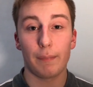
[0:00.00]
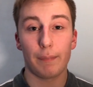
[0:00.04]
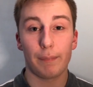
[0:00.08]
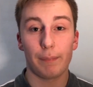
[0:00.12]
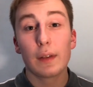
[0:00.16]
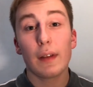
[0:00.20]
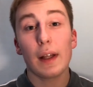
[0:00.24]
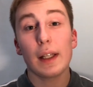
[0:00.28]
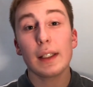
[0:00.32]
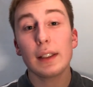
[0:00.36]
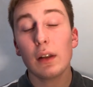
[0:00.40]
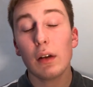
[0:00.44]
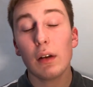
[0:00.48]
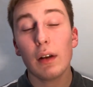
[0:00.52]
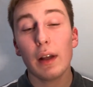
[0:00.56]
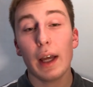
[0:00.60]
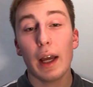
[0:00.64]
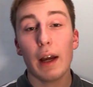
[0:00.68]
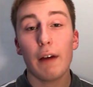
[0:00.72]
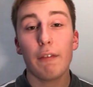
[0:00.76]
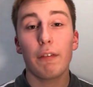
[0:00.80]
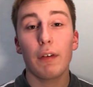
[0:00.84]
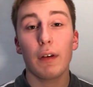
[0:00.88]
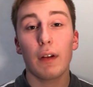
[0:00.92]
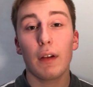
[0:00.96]
So that's all I
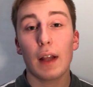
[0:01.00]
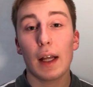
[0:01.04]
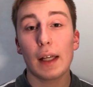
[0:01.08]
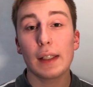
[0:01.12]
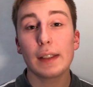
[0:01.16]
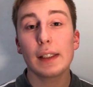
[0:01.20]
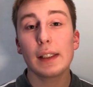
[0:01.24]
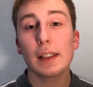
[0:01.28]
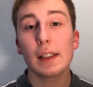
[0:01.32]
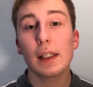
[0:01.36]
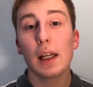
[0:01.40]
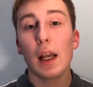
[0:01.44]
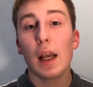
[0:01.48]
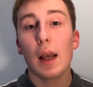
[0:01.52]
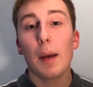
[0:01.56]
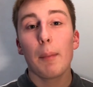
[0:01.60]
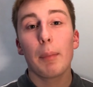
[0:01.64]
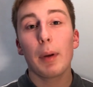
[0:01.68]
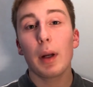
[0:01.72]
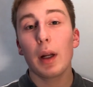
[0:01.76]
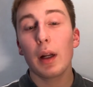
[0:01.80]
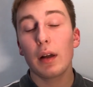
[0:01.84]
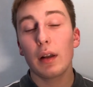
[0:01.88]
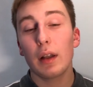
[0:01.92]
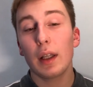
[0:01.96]
have for classes,
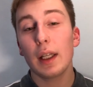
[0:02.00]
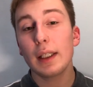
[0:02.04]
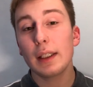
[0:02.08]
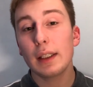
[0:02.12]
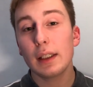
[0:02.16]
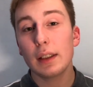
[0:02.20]
but I'd like